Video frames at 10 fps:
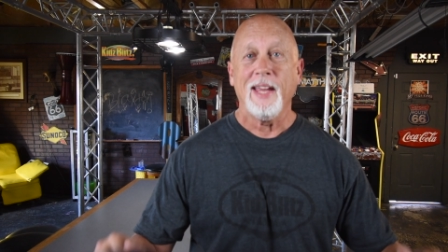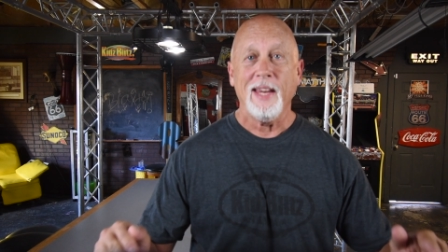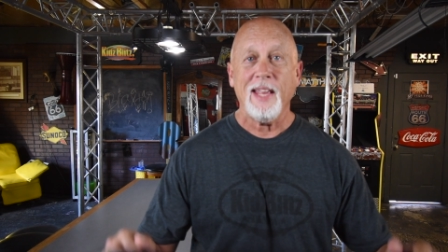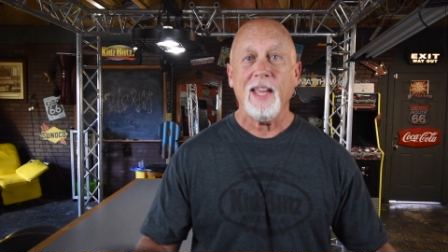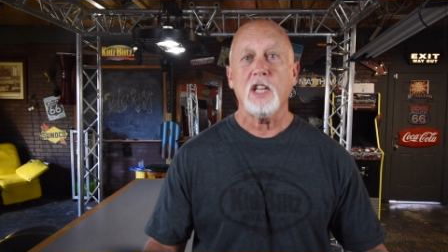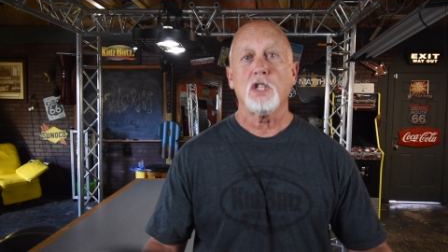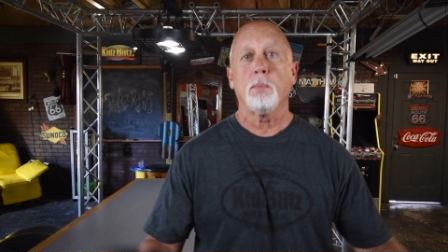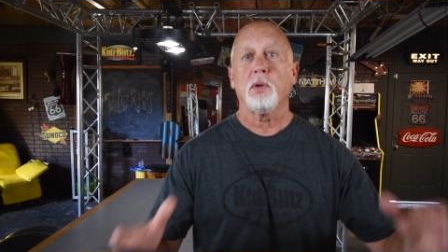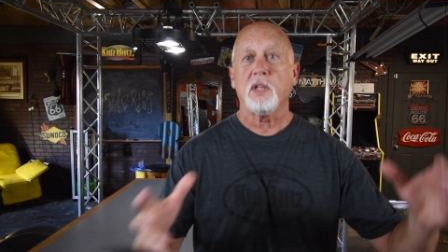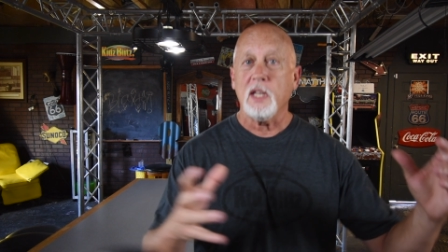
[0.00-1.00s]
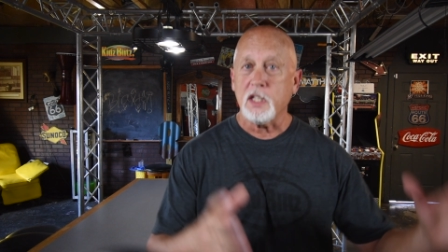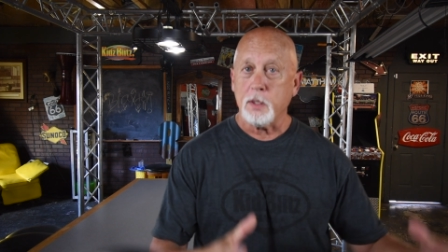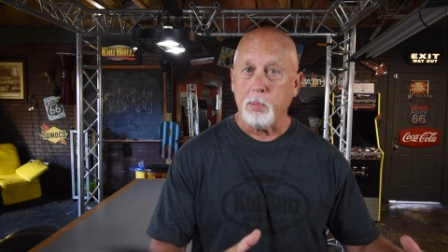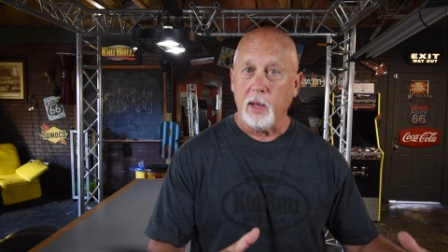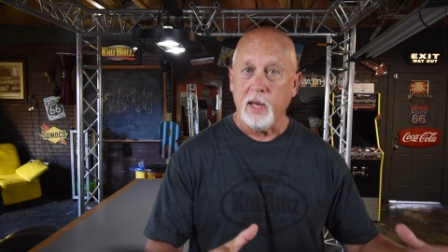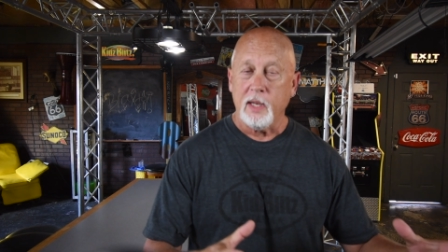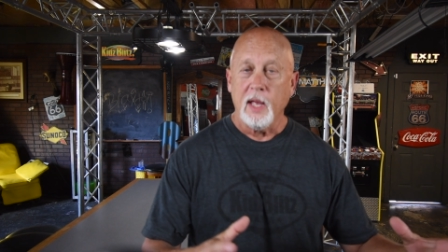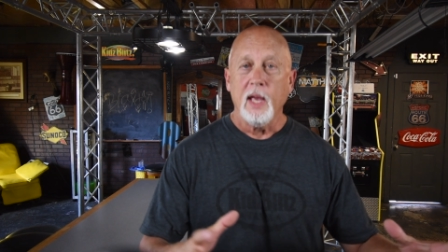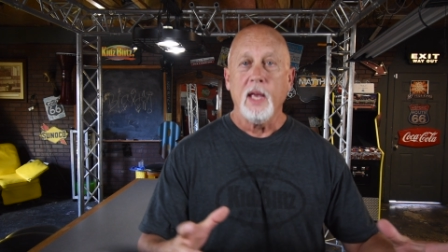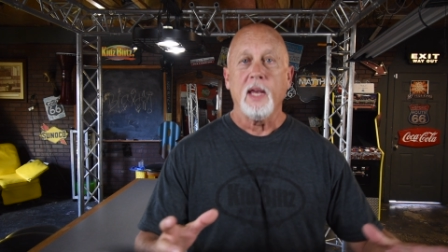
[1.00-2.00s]
Getting kids to participate,
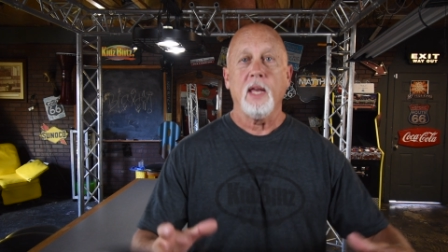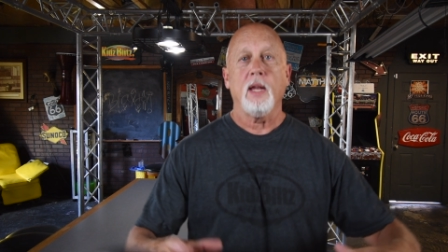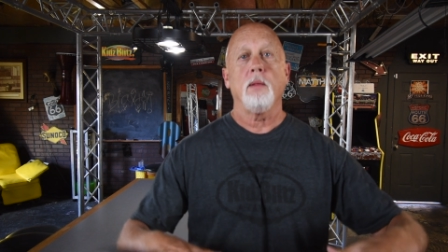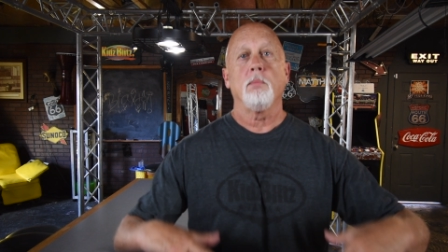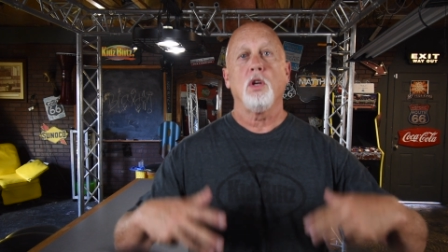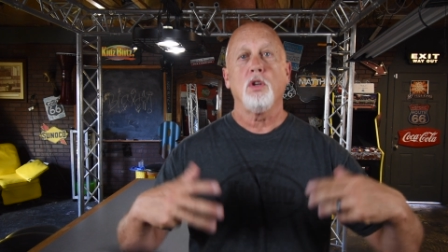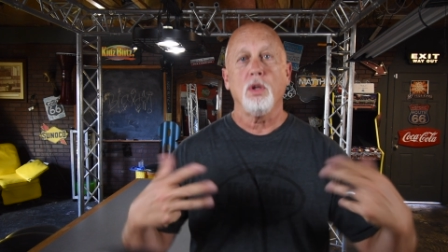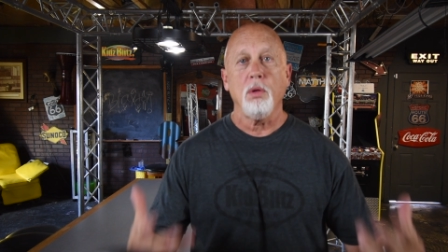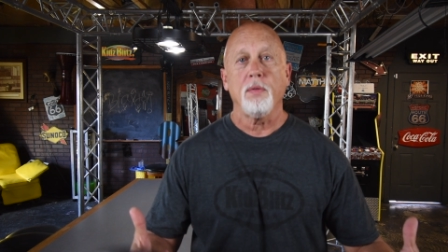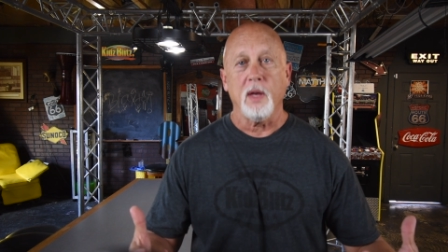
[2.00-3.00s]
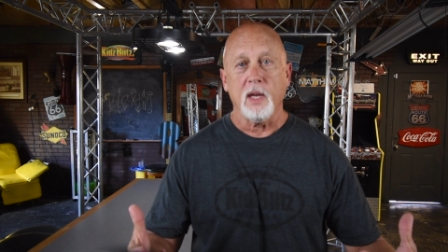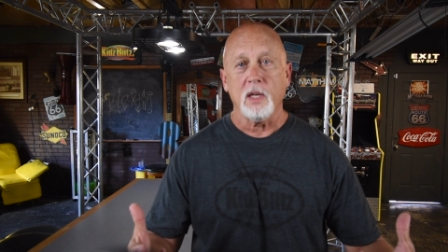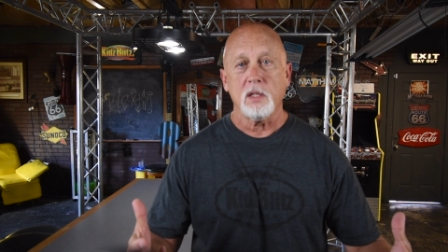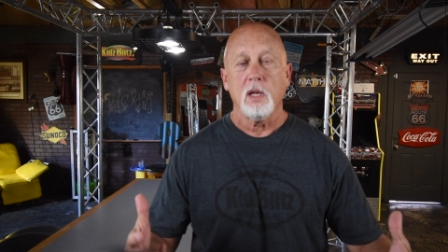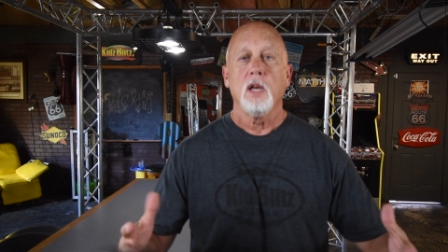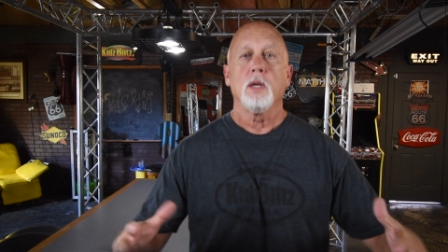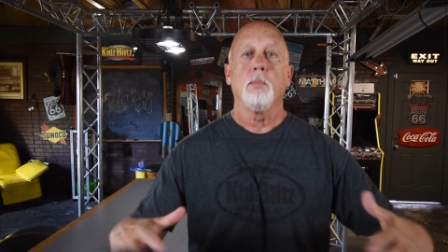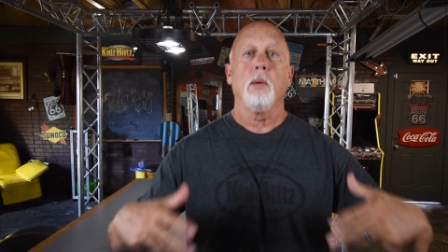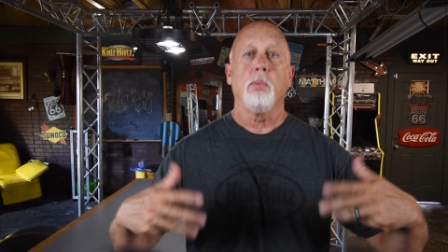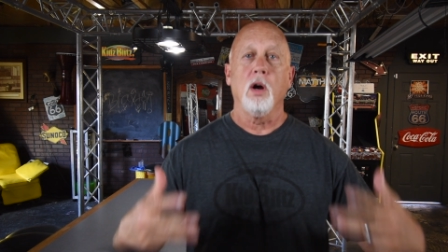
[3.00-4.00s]
getting them to do things to
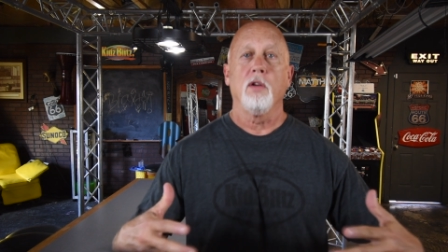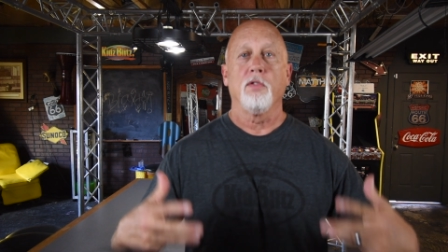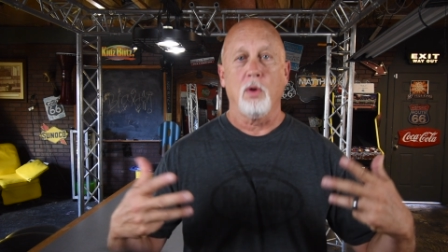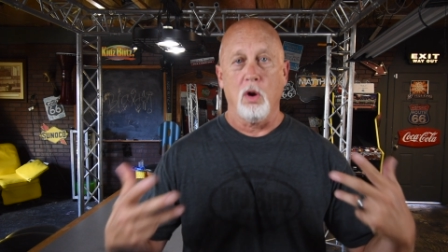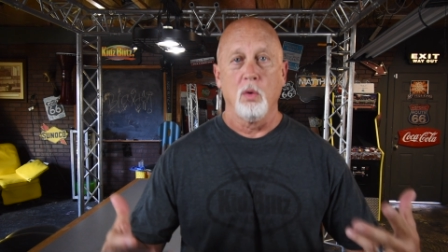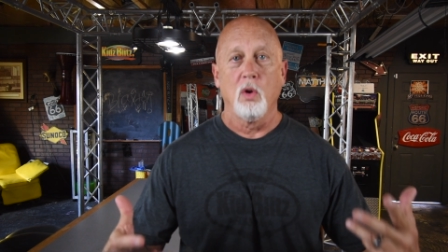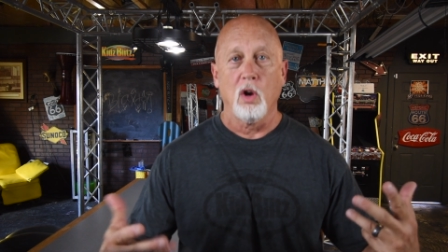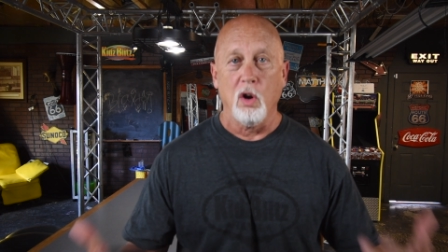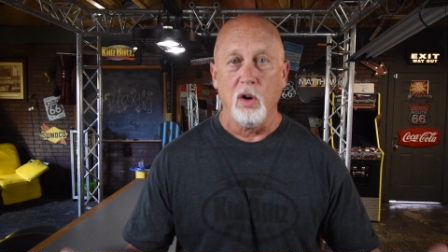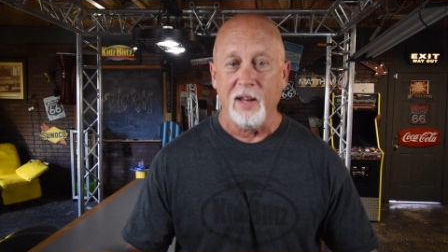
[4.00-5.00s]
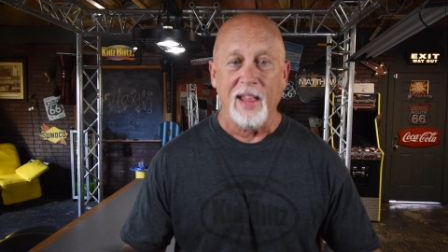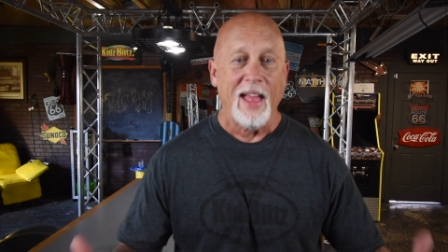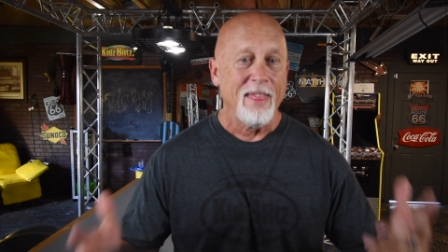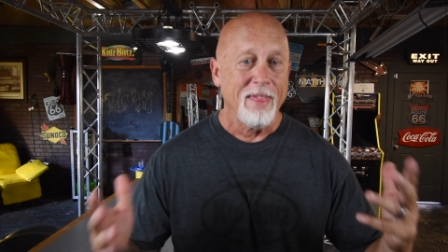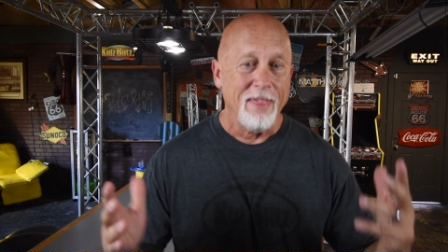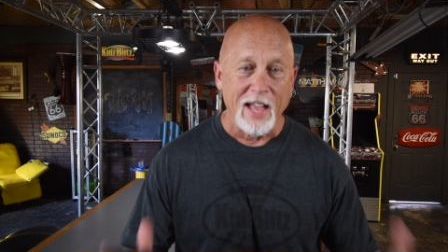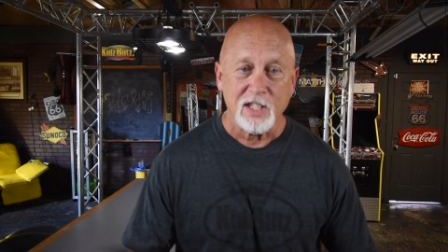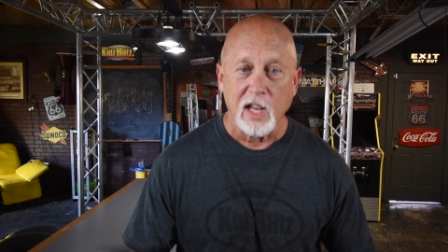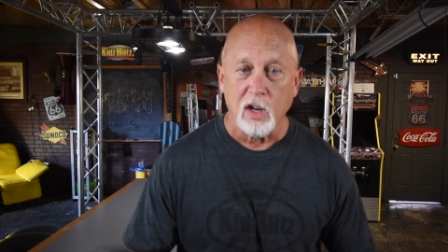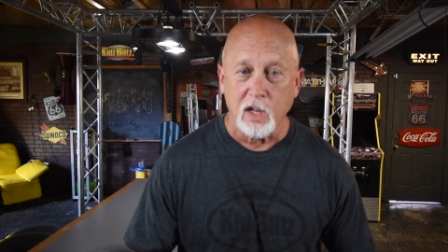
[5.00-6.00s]
be a part of their own learning. That's how